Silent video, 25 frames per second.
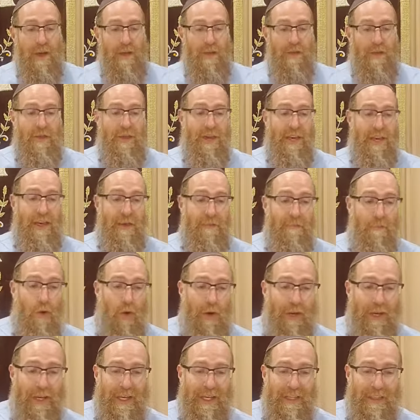The
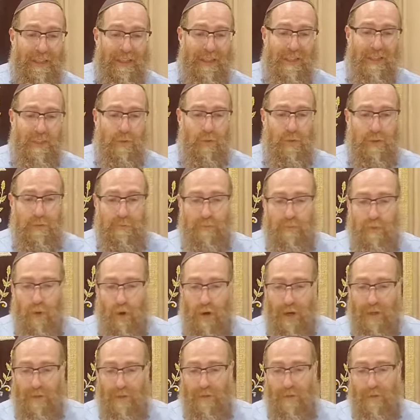morning incense was
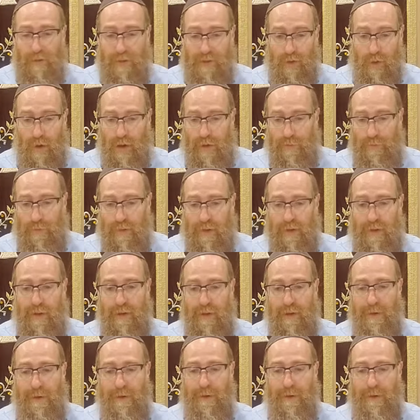offered